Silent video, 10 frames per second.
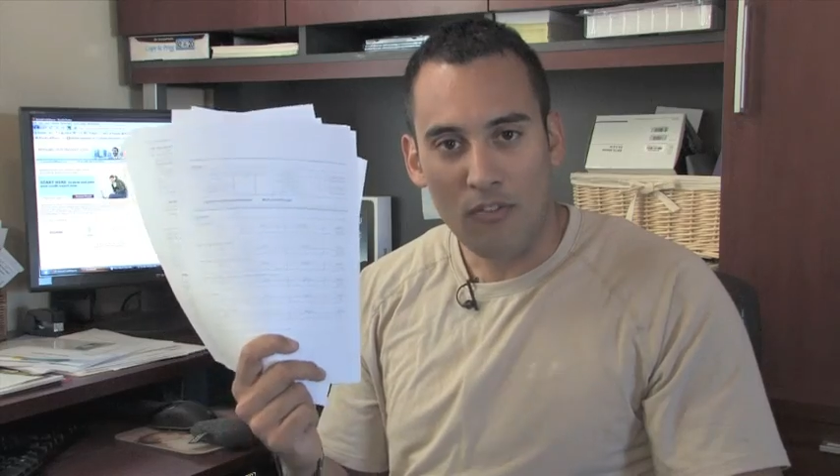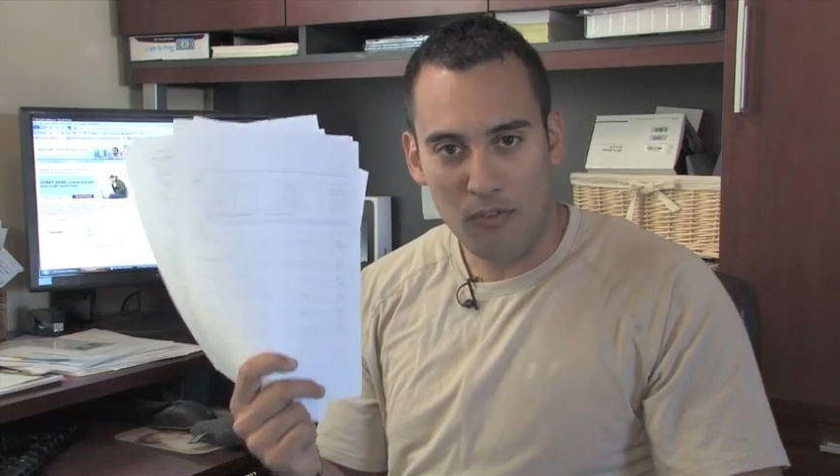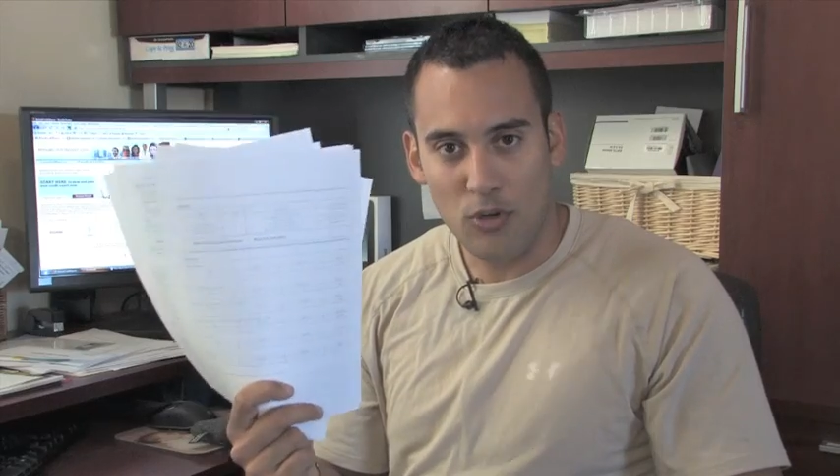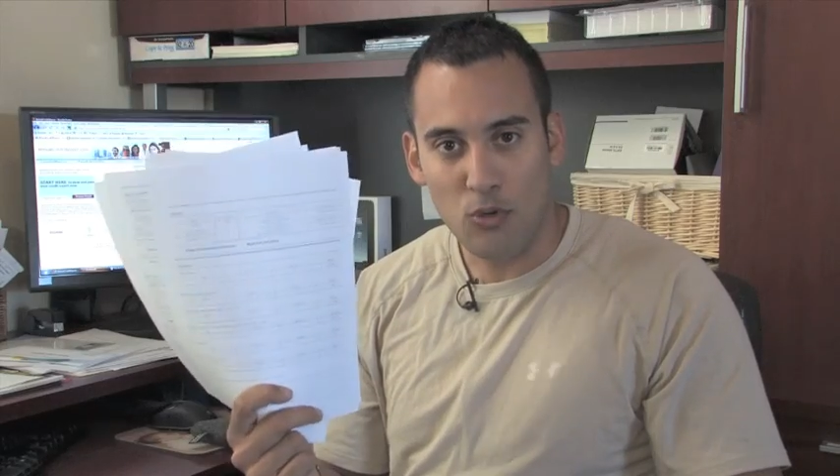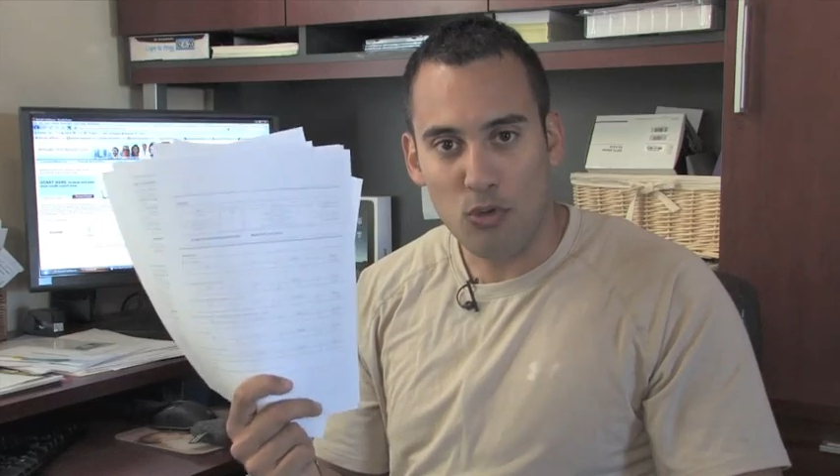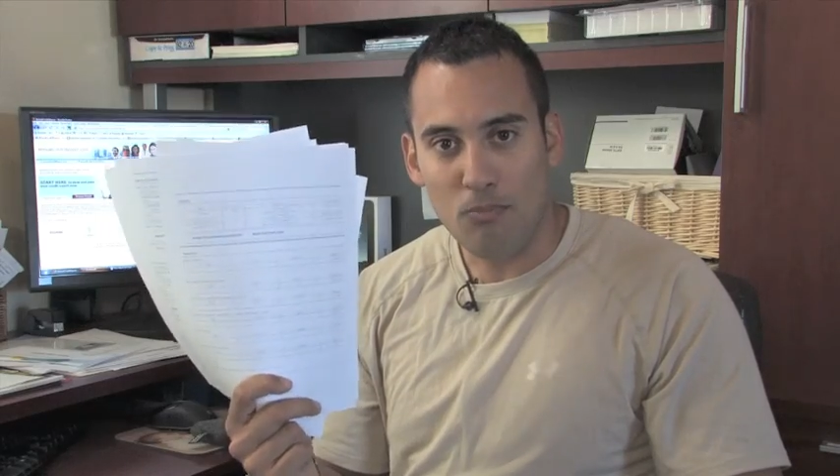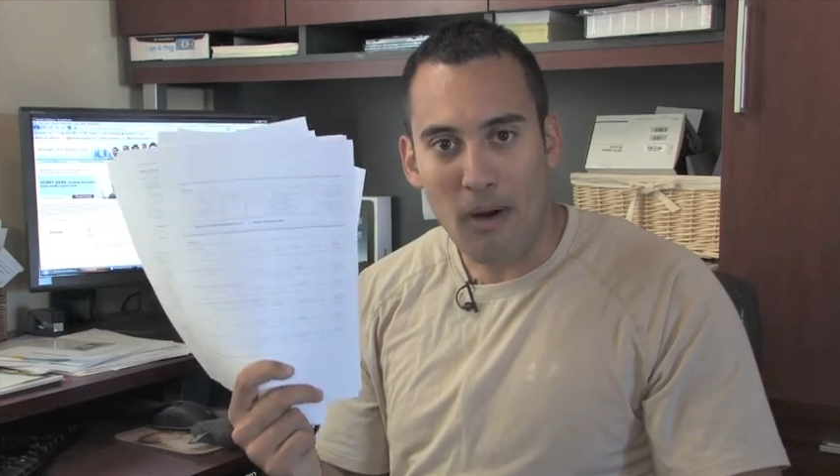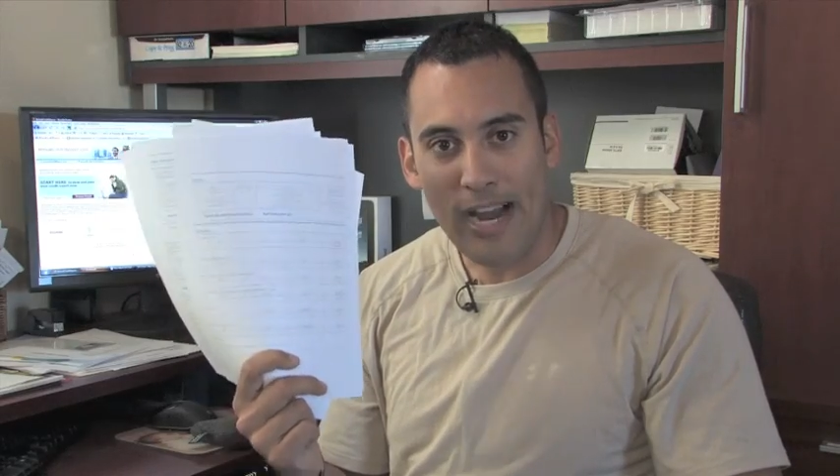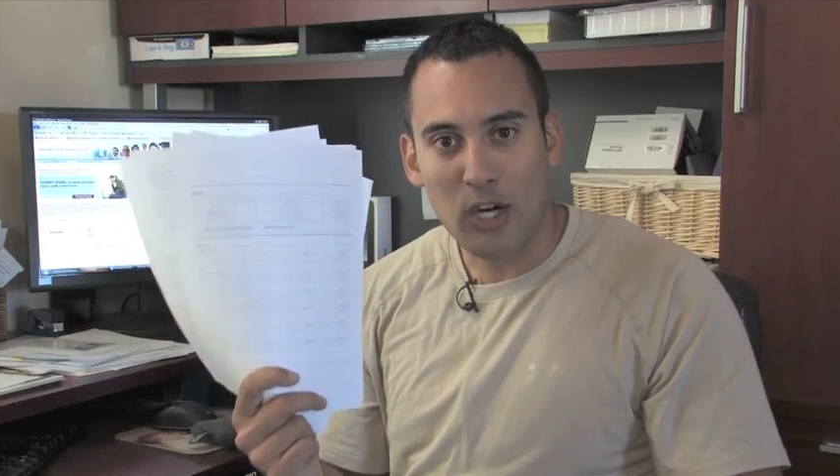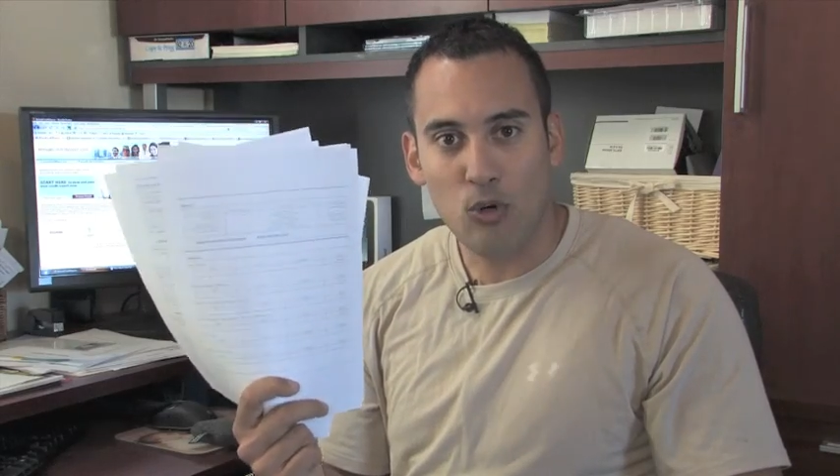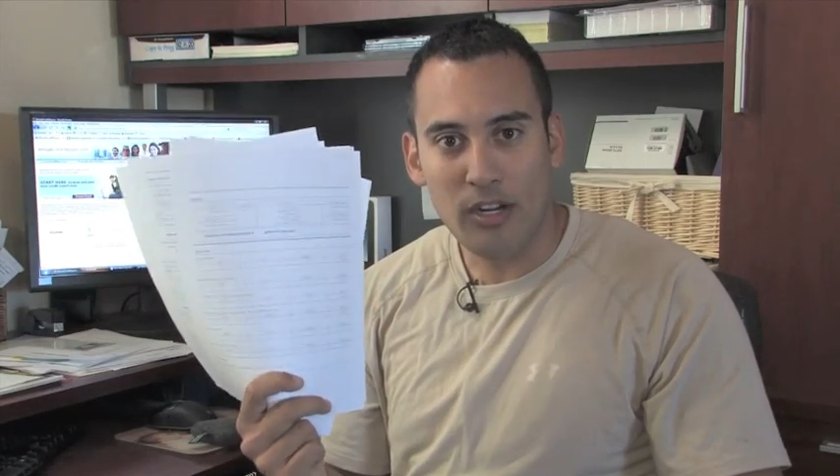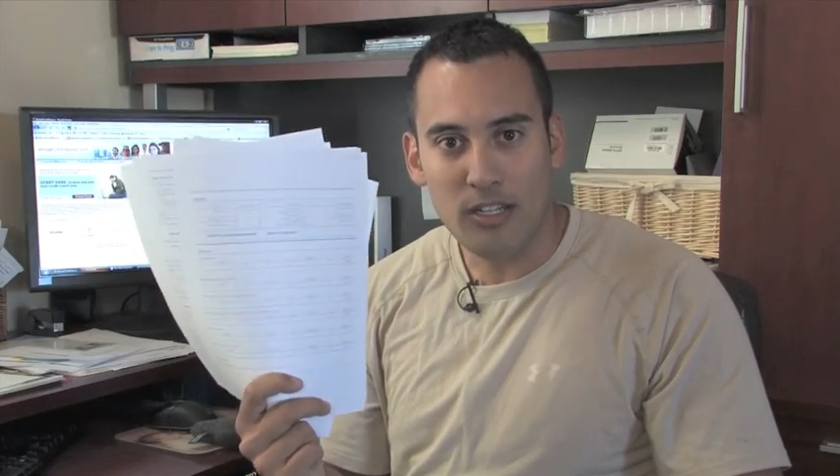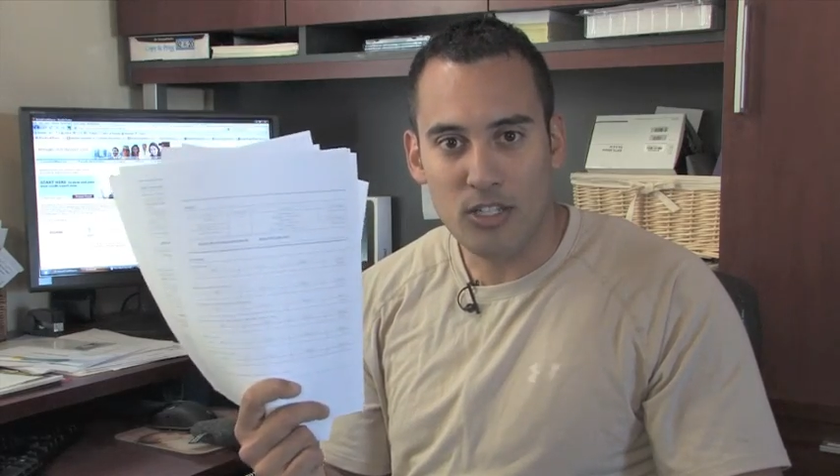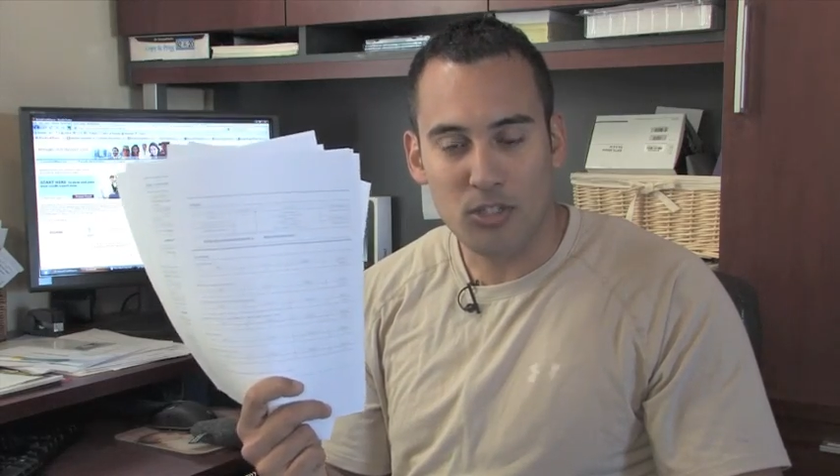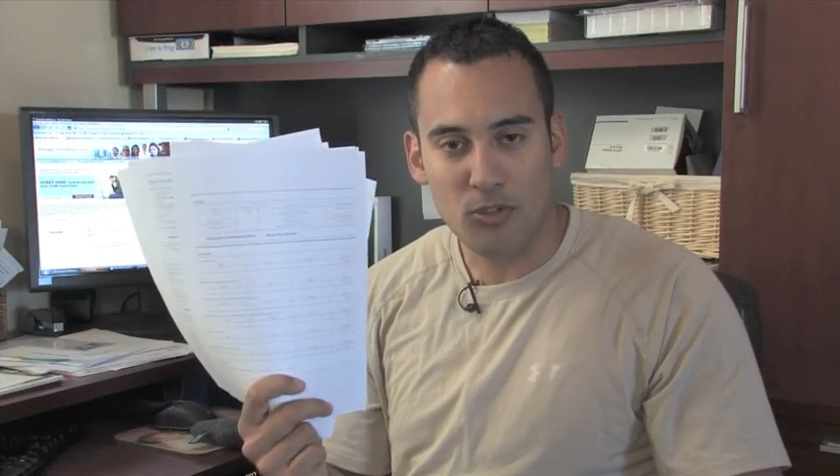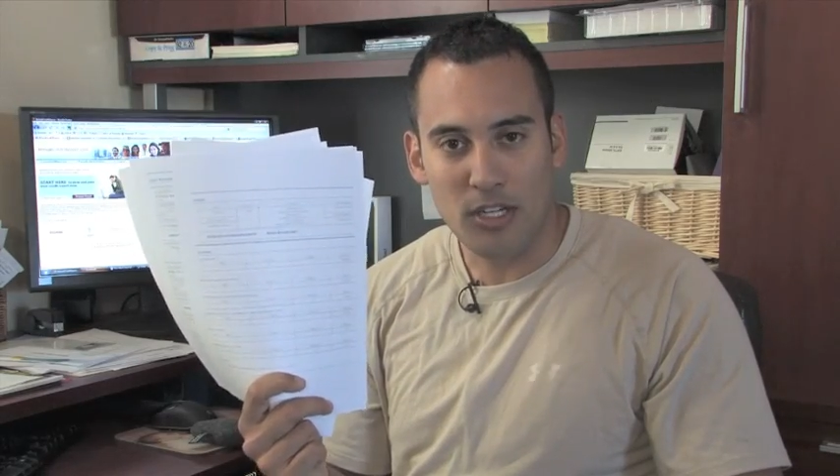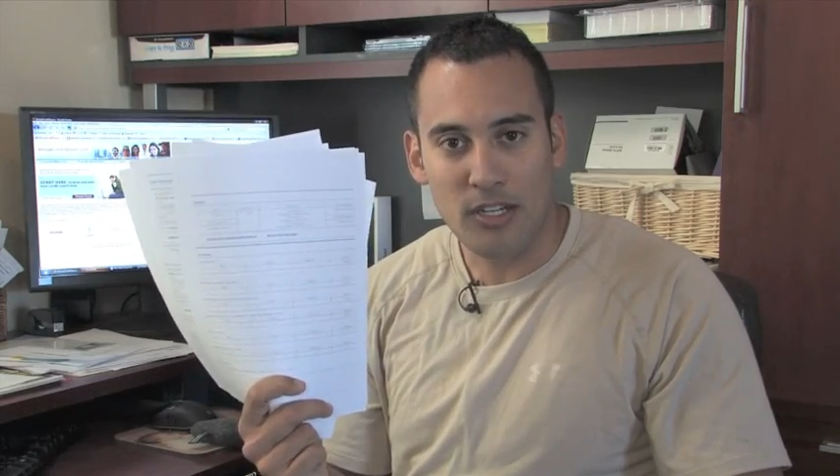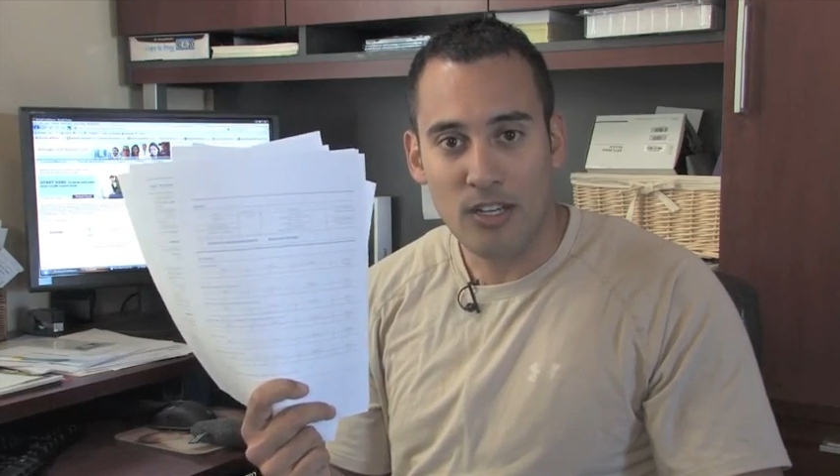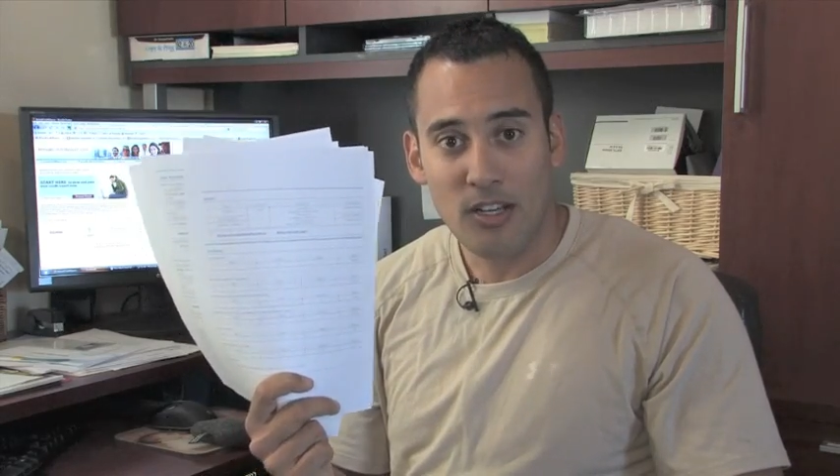filled with my credit history